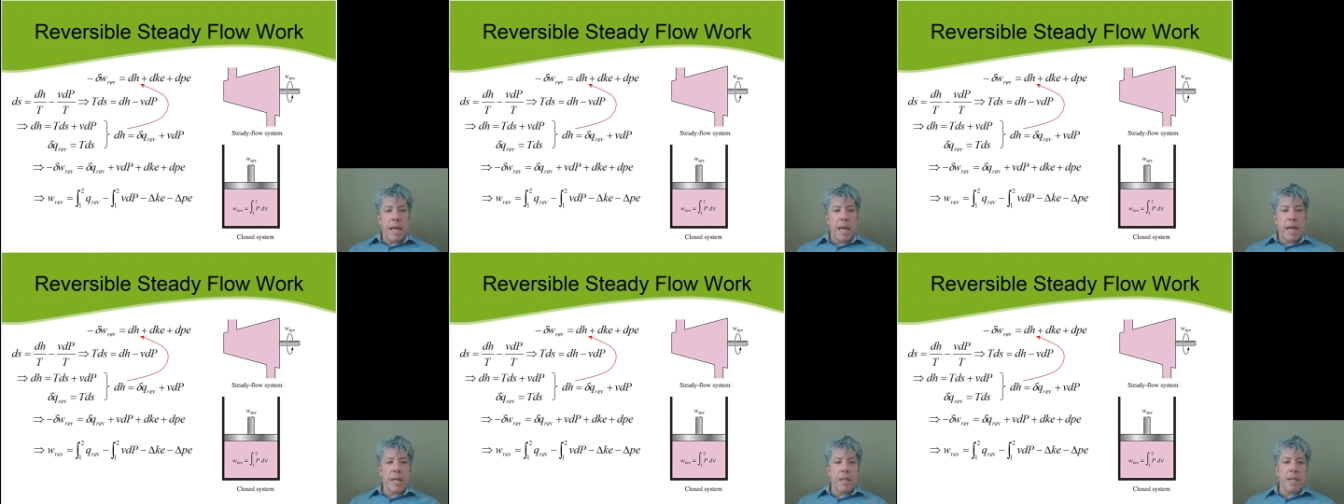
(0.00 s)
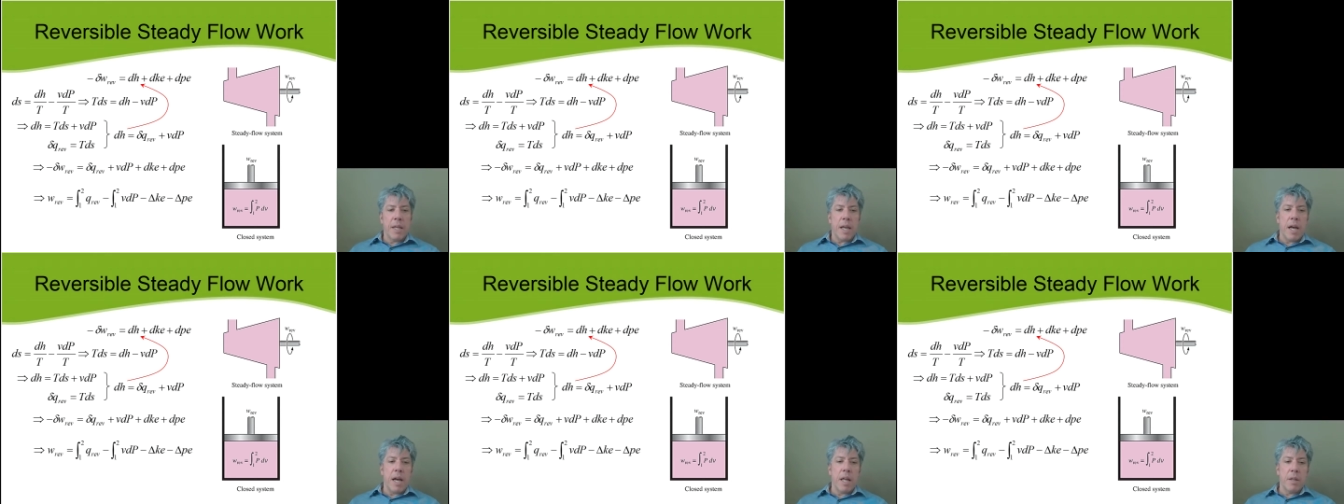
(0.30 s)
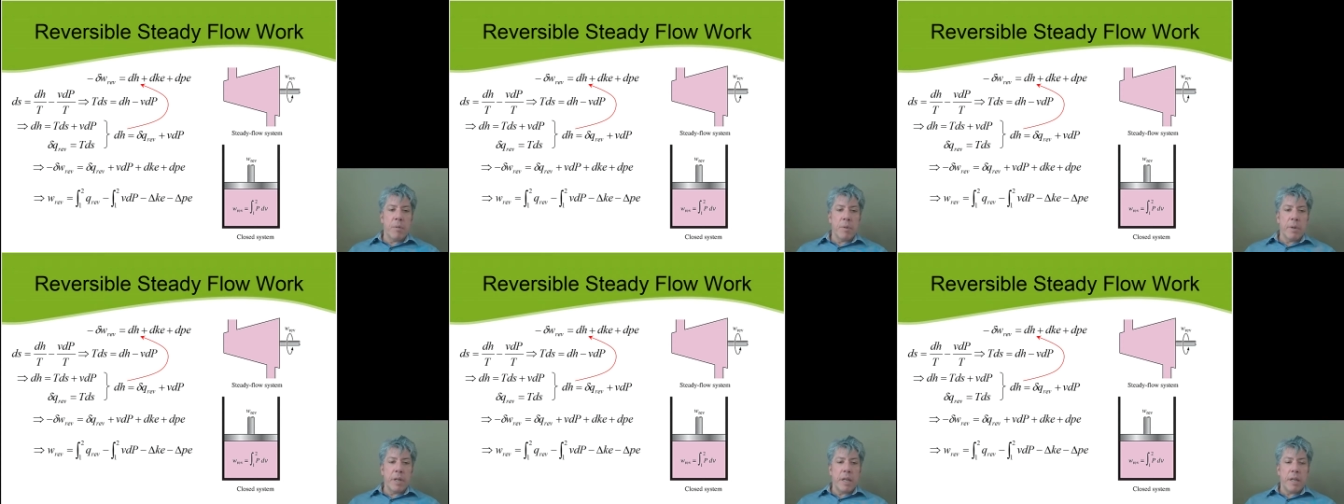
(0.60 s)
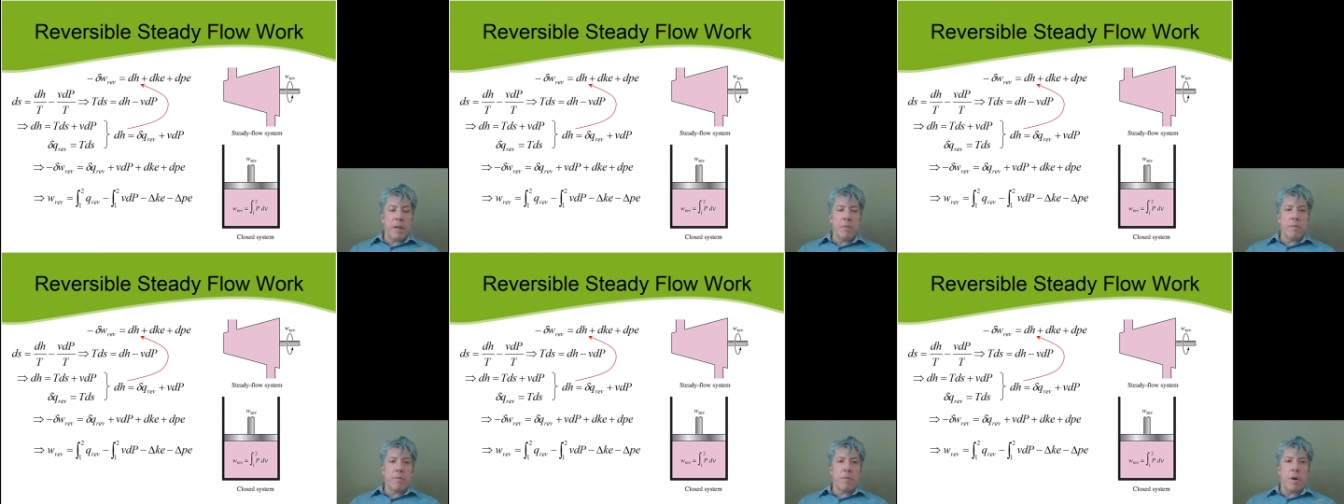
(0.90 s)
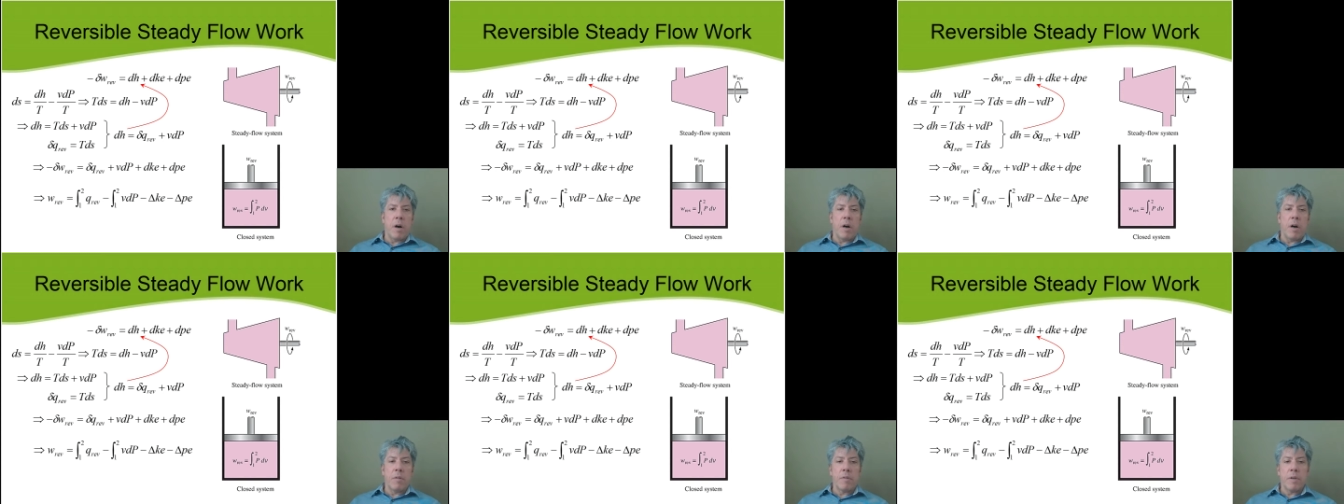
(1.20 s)
and the other one
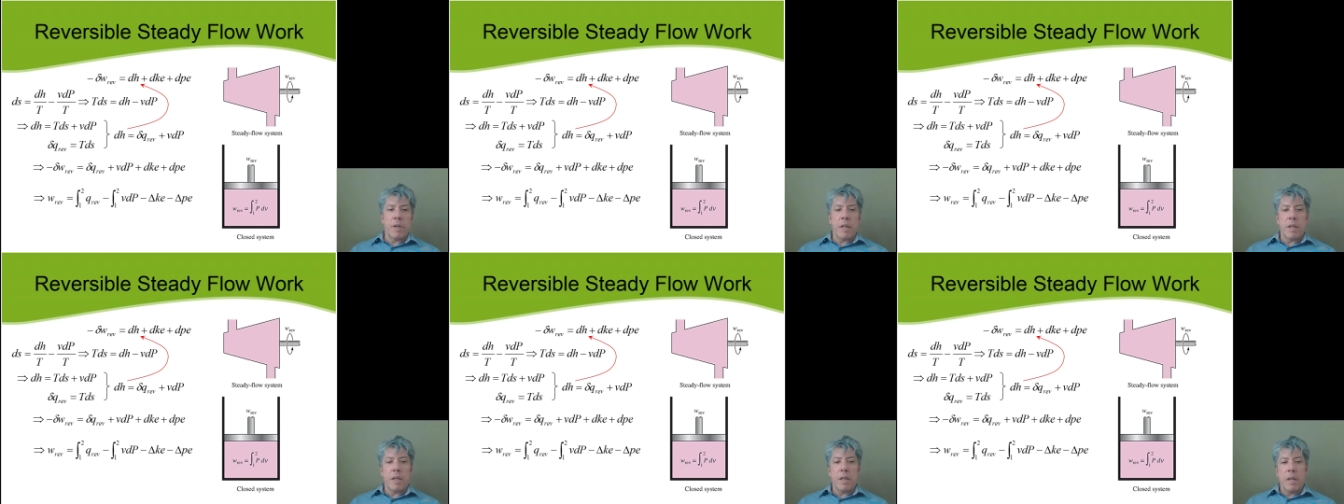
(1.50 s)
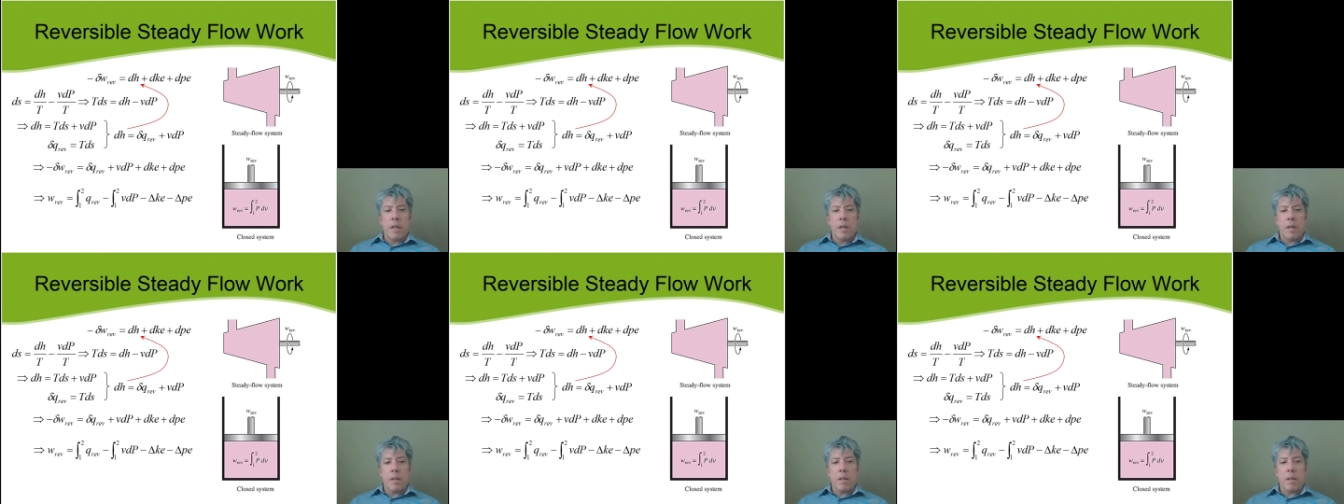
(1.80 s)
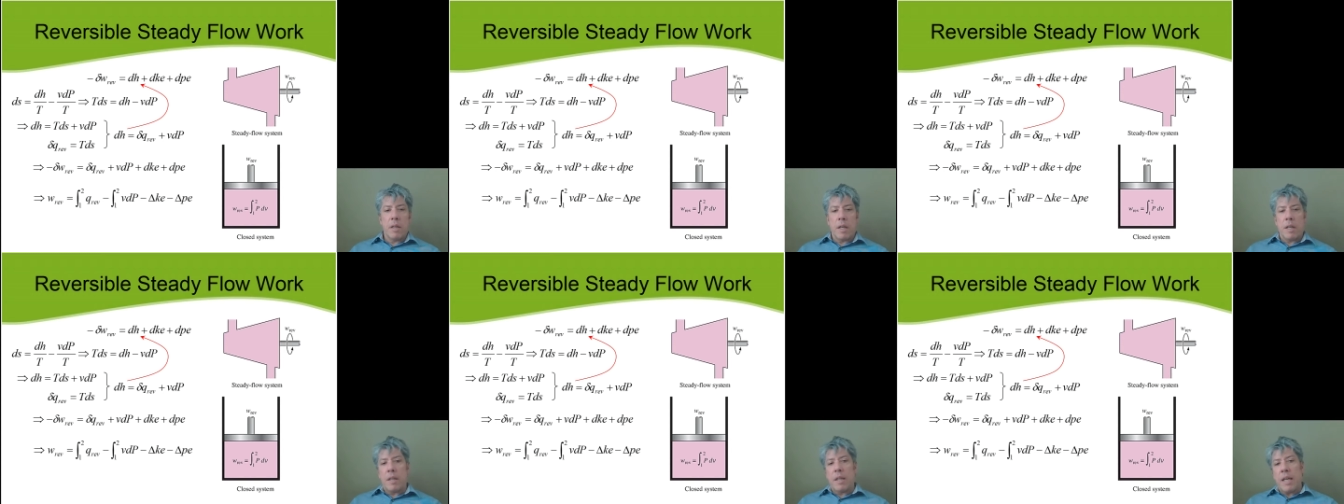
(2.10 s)
involving the,